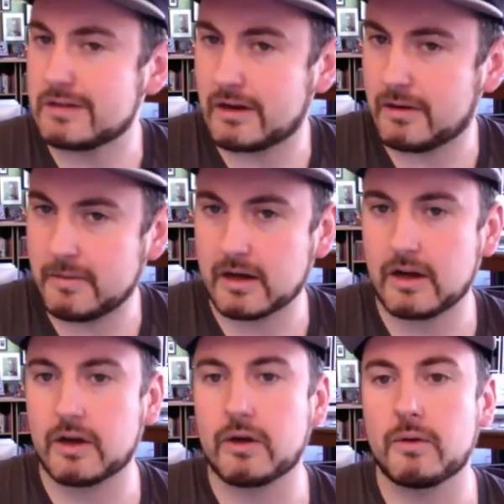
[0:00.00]
You know, I'm not
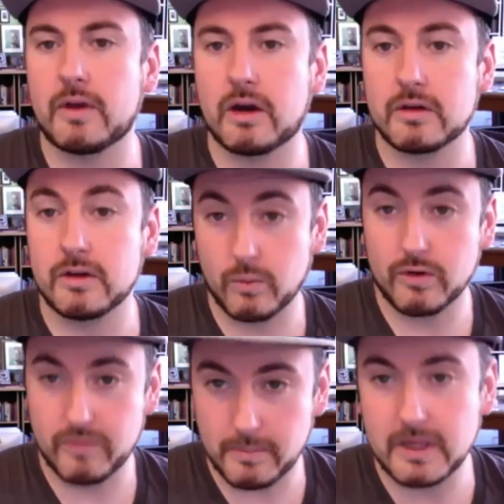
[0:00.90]
going to go there. You know,
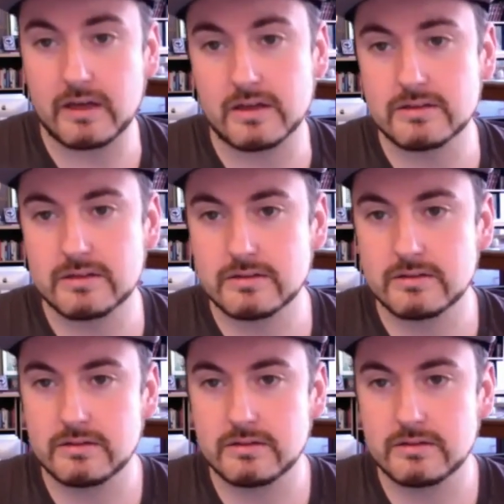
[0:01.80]
we're for peace,